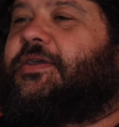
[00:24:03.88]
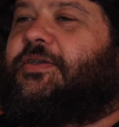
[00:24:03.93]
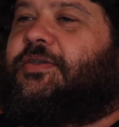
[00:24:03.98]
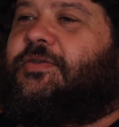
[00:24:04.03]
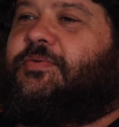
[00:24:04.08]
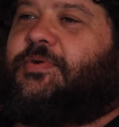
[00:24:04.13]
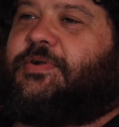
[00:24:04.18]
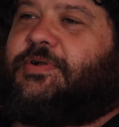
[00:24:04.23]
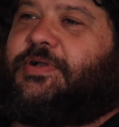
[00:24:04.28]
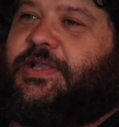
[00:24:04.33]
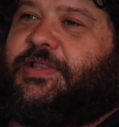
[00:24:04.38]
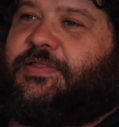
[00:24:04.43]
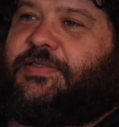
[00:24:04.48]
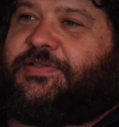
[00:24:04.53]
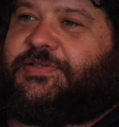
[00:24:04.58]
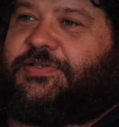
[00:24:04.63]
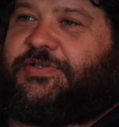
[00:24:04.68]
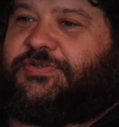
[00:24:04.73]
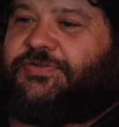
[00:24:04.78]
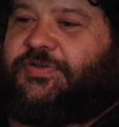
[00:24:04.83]
you will get the
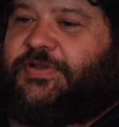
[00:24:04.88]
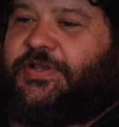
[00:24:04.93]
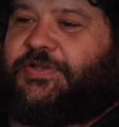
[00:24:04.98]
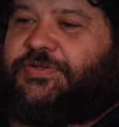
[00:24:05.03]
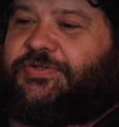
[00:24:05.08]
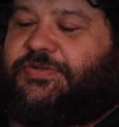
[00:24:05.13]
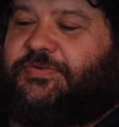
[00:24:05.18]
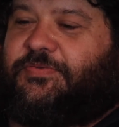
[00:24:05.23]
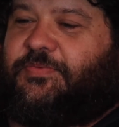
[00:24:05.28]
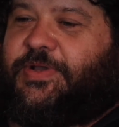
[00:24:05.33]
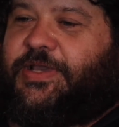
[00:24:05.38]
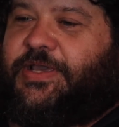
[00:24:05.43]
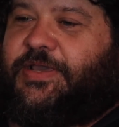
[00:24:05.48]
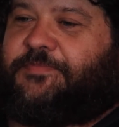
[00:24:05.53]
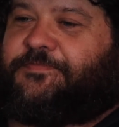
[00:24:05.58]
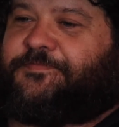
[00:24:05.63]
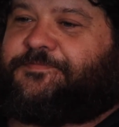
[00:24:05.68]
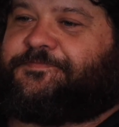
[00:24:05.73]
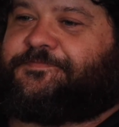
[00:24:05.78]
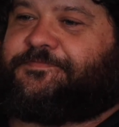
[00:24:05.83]
situation where,
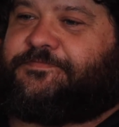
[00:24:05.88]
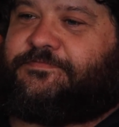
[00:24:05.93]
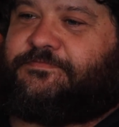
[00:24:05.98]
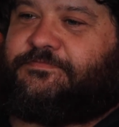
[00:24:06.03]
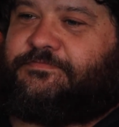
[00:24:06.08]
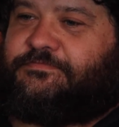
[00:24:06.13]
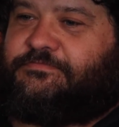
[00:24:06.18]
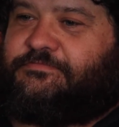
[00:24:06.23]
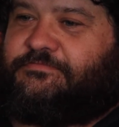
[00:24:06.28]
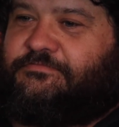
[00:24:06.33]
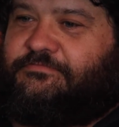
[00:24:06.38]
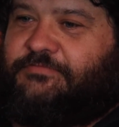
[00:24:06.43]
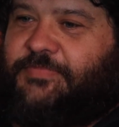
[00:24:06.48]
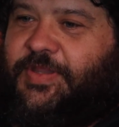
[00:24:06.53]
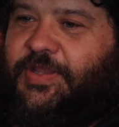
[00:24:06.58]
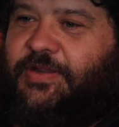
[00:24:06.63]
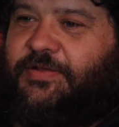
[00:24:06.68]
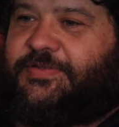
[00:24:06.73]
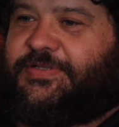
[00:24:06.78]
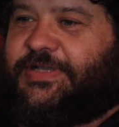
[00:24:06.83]

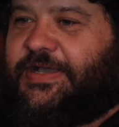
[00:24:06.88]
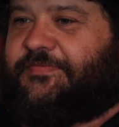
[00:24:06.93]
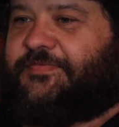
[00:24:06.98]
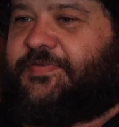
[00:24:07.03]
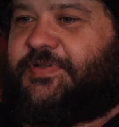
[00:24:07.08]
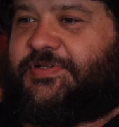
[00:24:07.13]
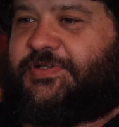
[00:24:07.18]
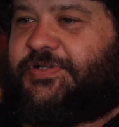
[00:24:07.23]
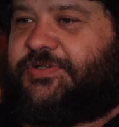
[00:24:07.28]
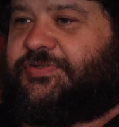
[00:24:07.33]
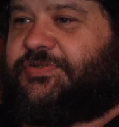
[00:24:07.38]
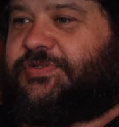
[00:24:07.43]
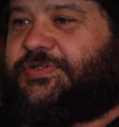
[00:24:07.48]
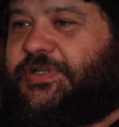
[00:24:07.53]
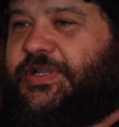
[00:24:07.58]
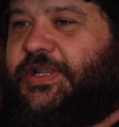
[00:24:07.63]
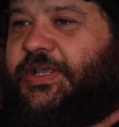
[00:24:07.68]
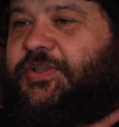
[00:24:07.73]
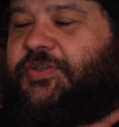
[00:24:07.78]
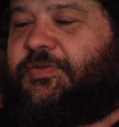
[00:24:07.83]
you know, tough decisions
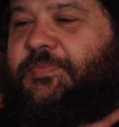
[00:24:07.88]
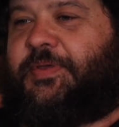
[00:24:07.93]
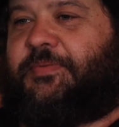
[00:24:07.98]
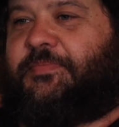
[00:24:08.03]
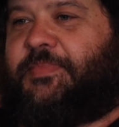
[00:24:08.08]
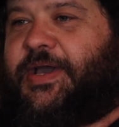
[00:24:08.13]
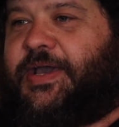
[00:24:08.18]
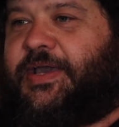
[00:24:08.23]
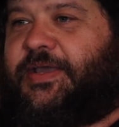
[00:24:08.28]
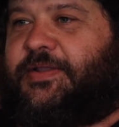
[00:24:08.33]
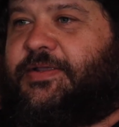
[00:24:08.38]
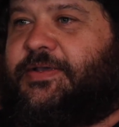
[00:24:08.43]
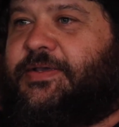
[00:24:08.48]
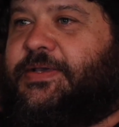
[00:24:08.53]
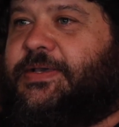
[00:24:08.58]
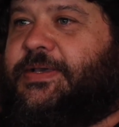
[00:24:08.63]
need to be made,